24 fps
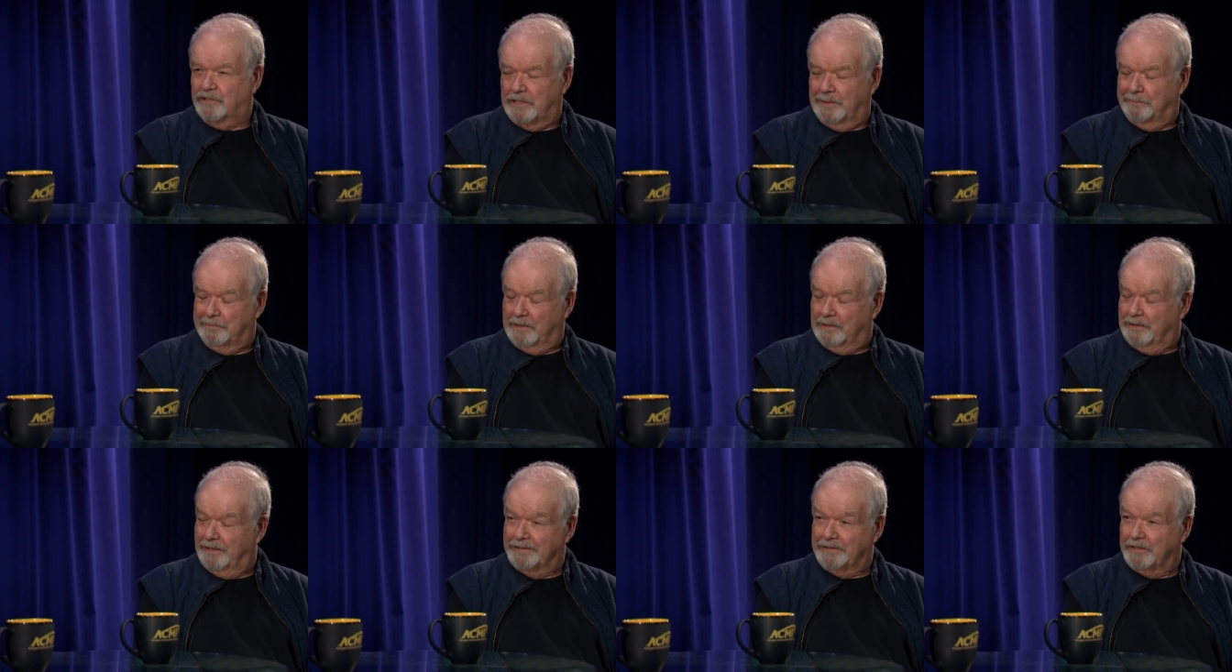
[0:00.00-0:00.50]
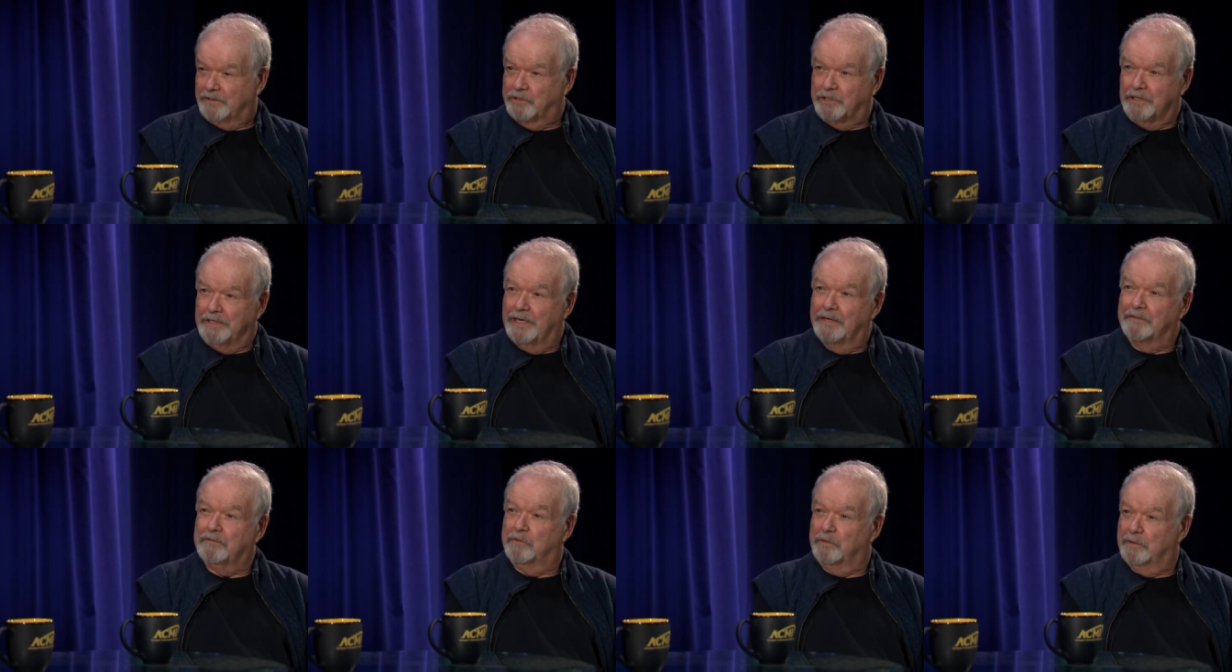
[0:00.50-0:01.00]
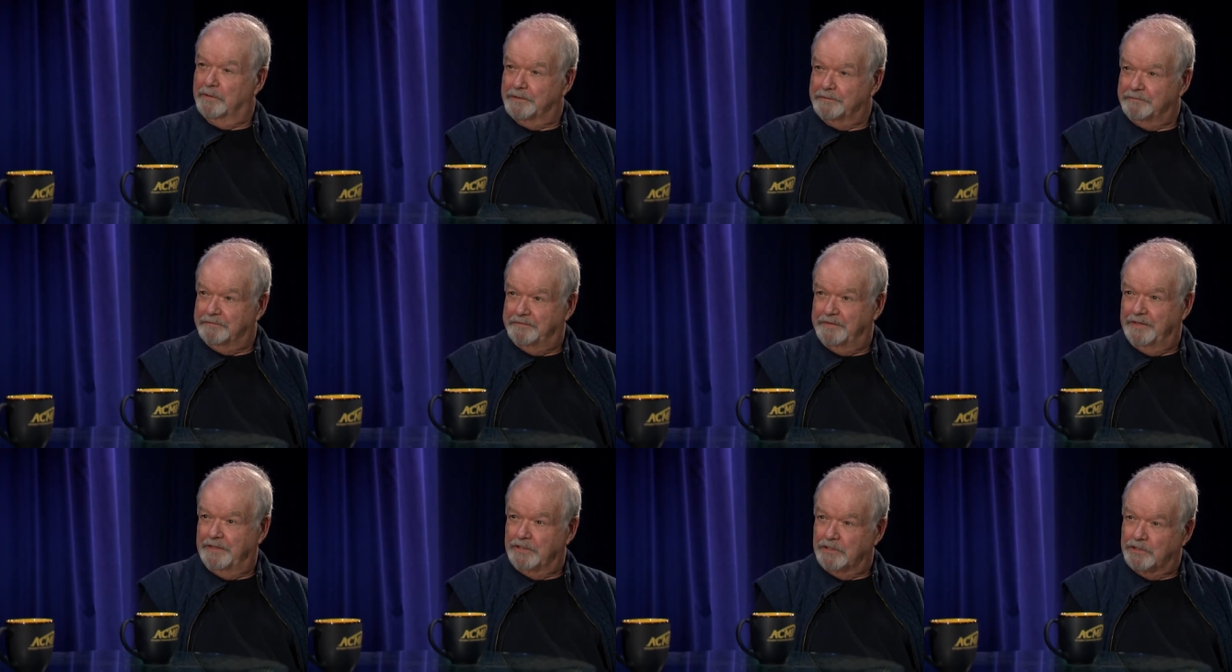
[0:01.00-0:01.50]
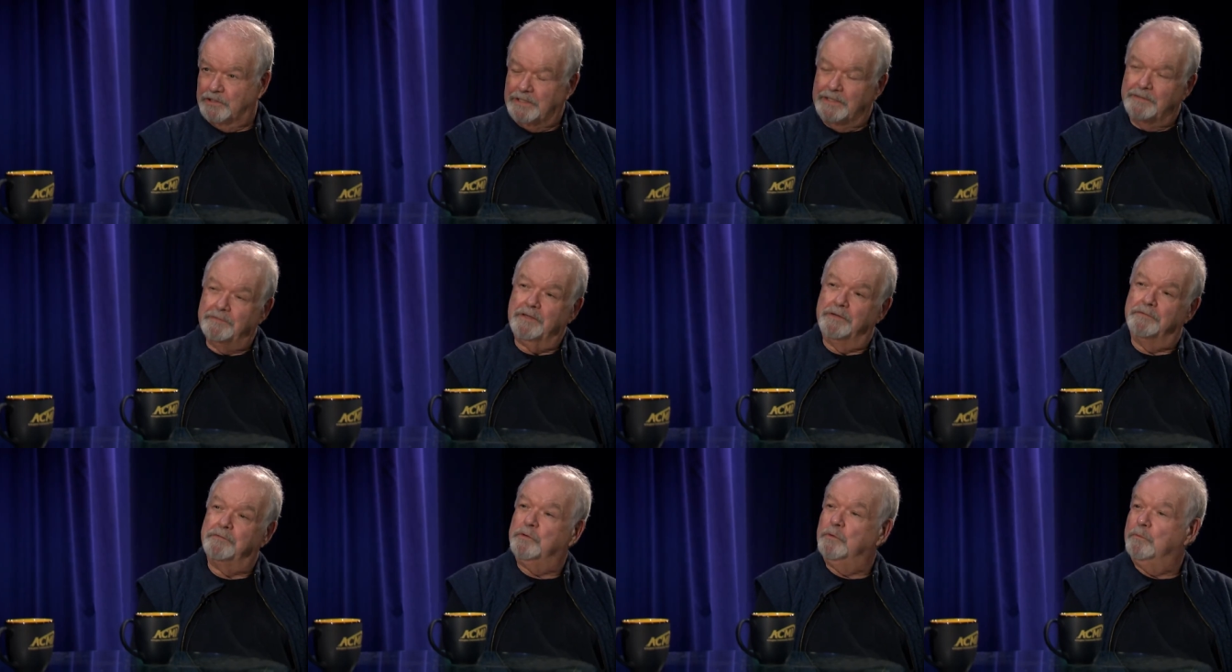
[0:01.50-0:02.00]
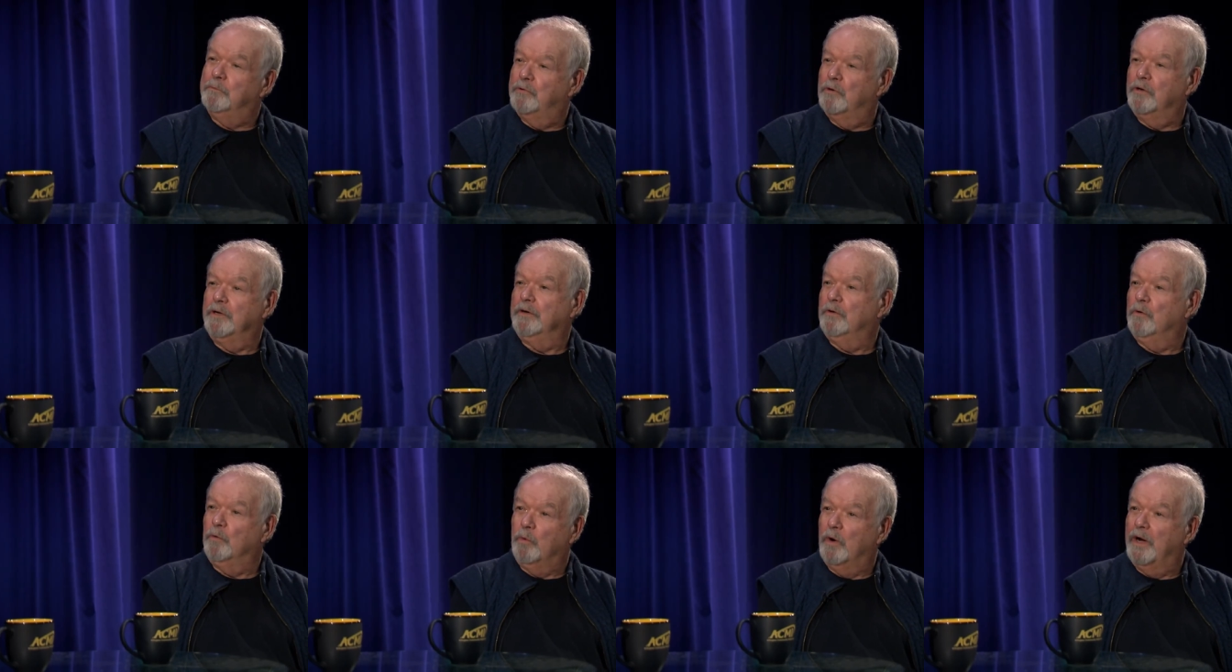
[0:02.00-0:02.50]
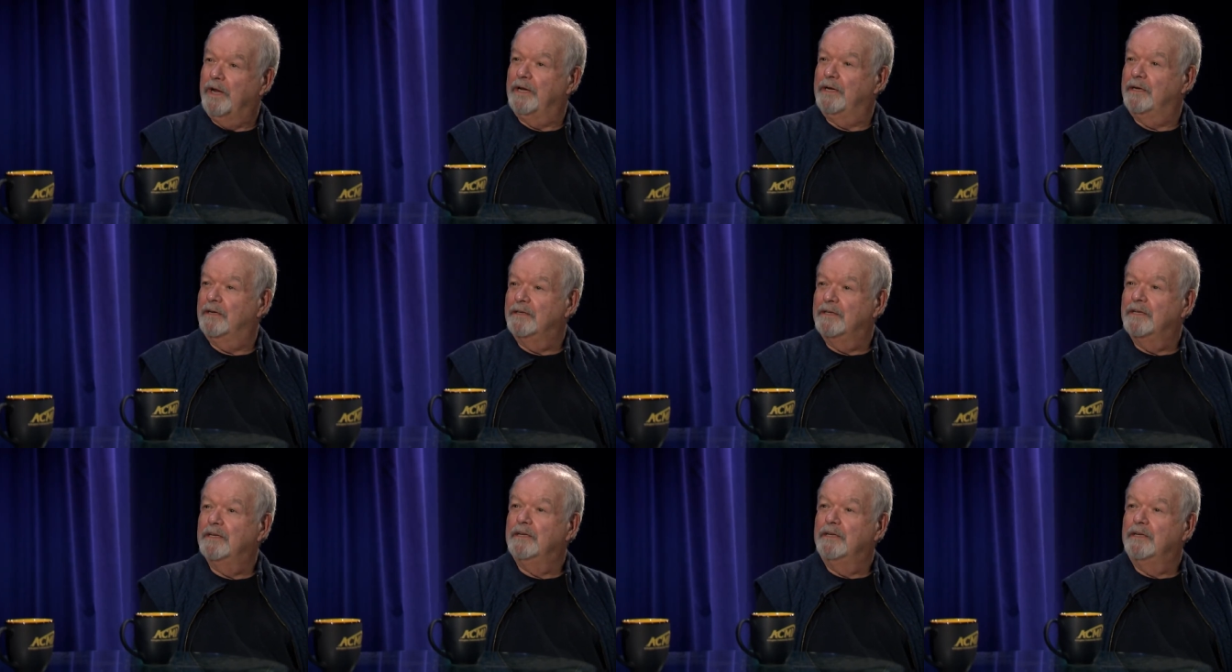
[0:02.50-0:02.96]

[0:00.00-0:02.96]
something like this, you're never really finished, even if you put it away